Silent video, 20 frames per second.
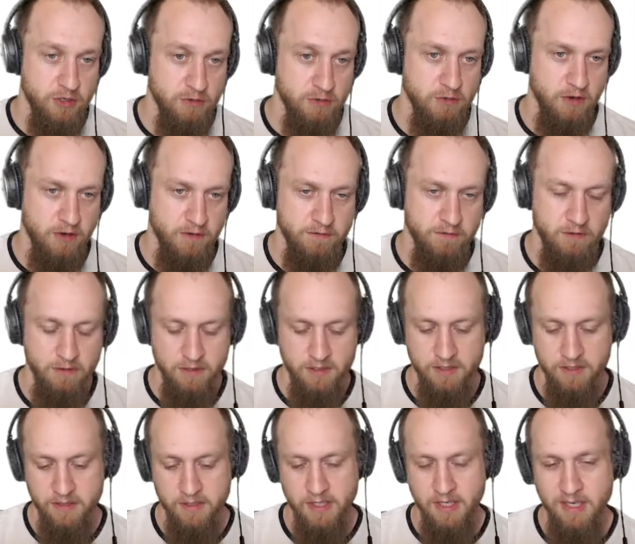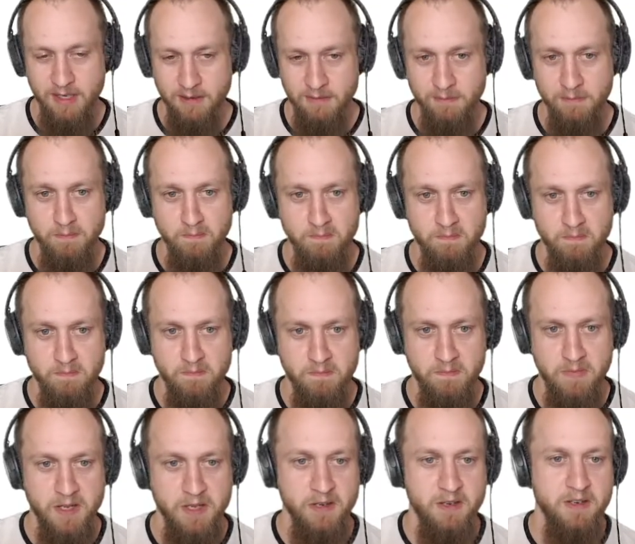of course, but
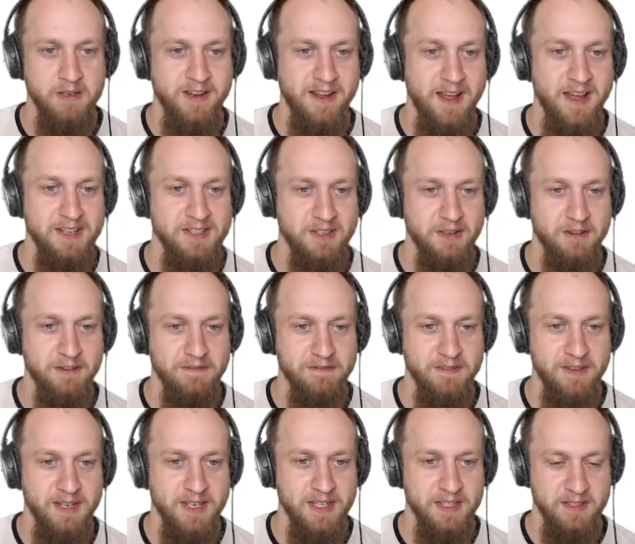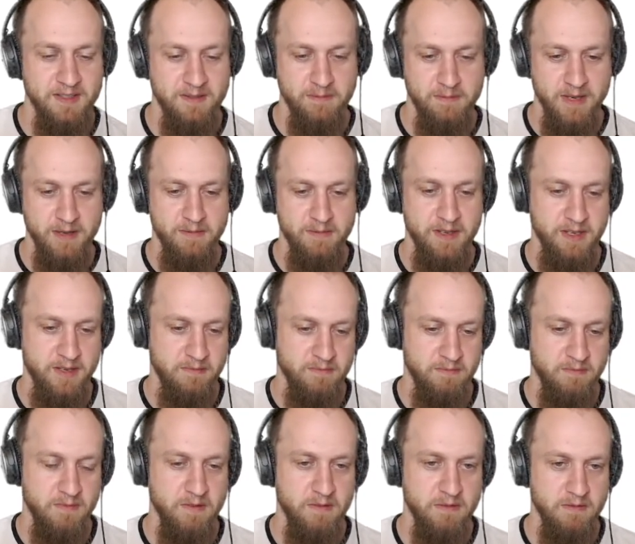not as often as maybe
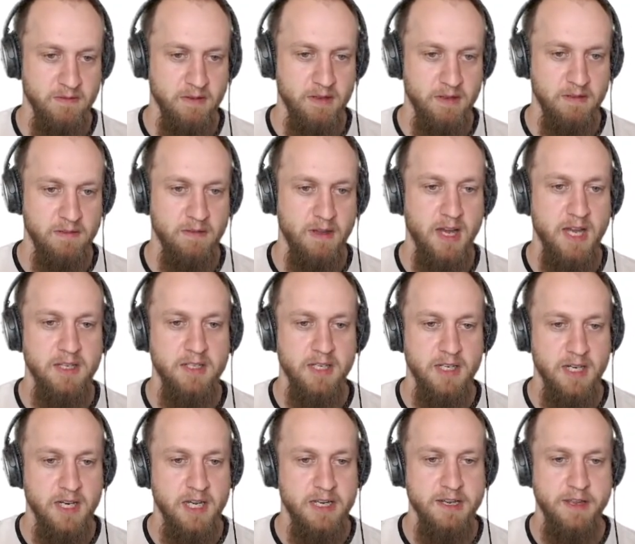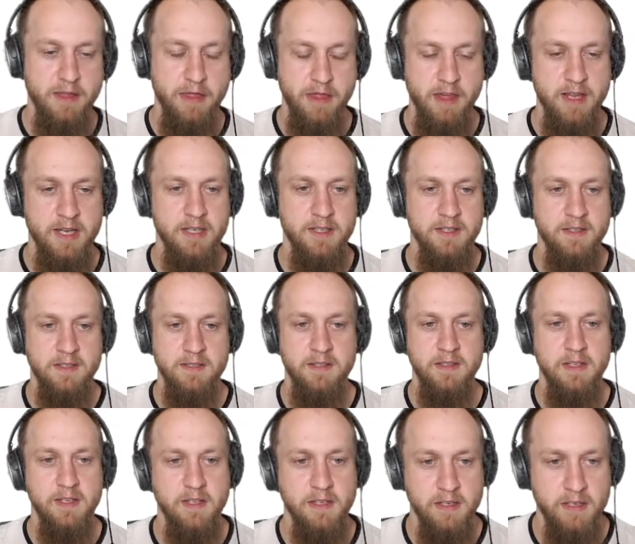underlying things
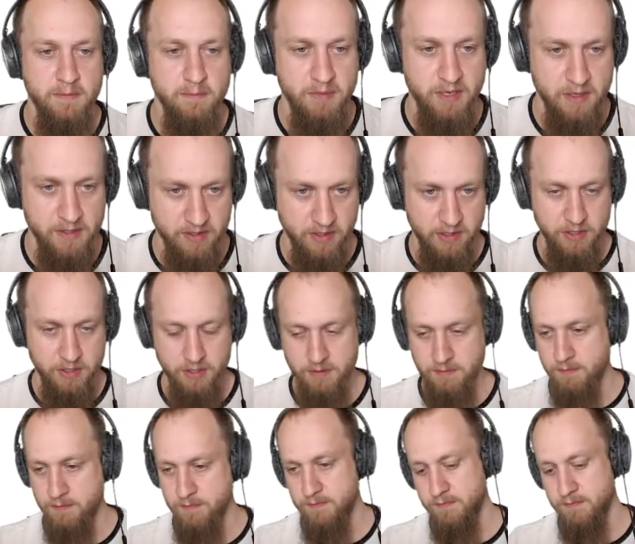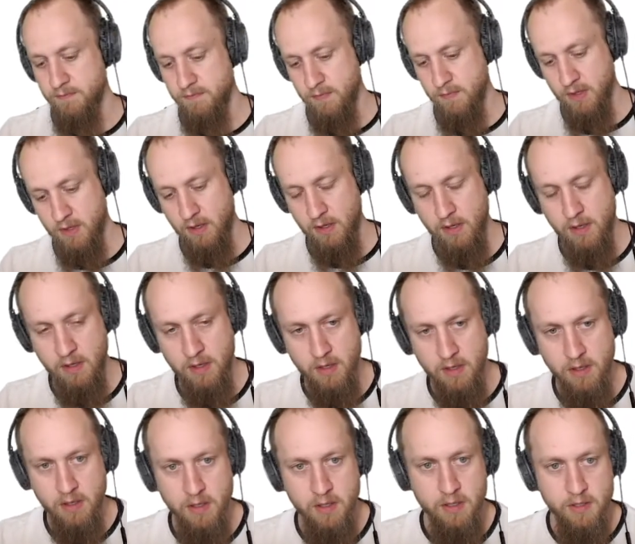in the browser engine.
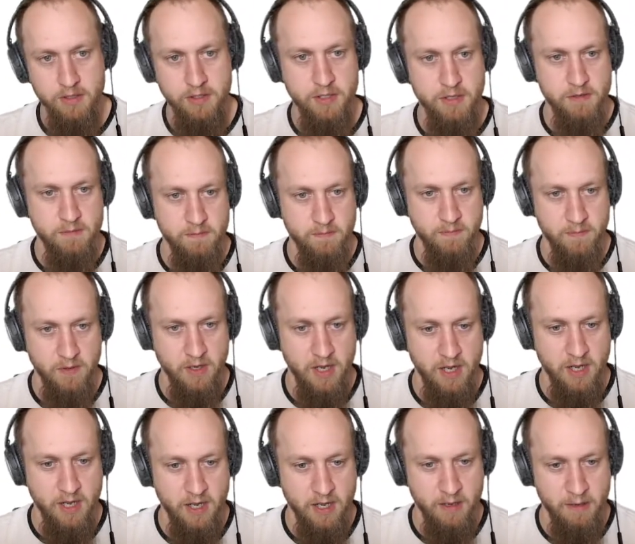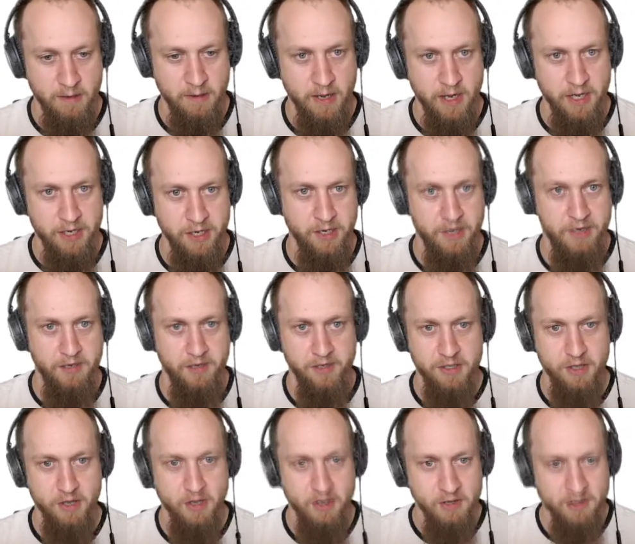So I
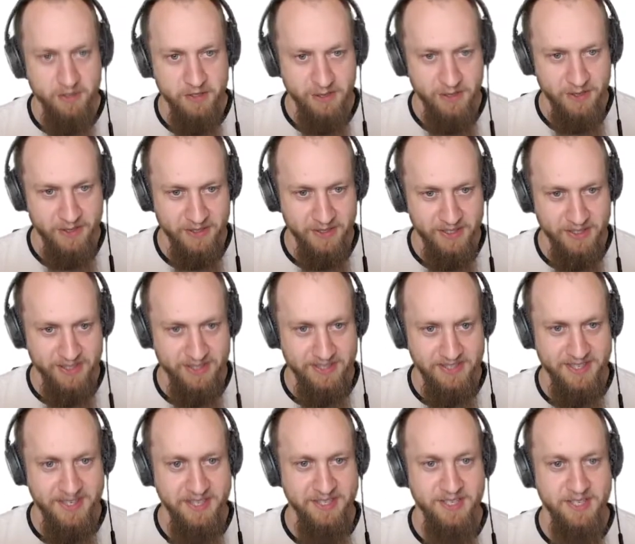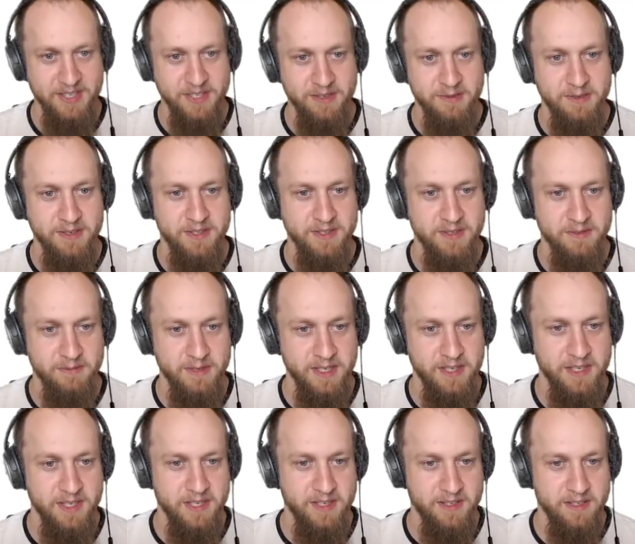talked a lot. Let's actually do this. We
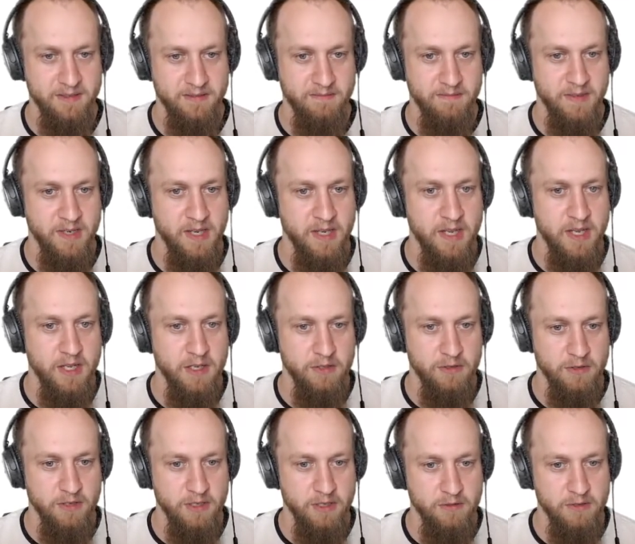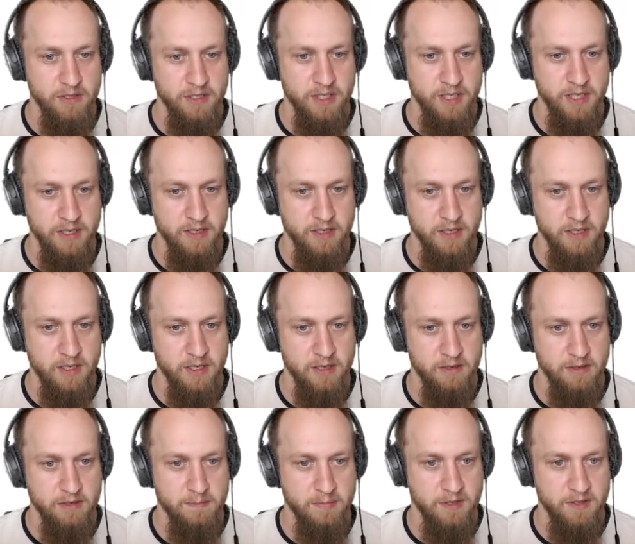need to include the
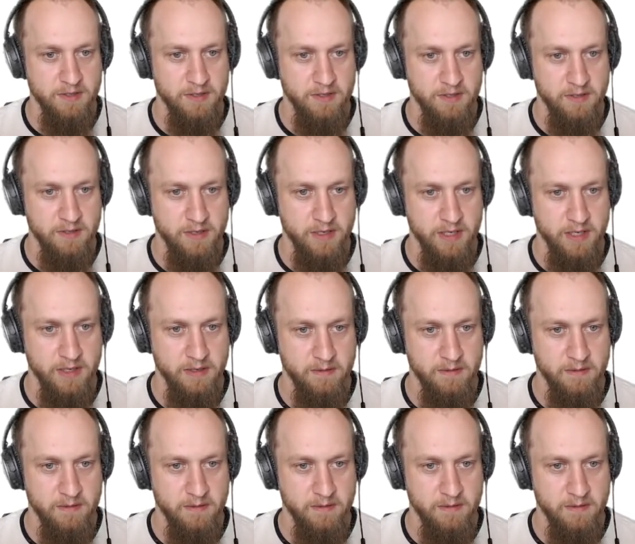repository here.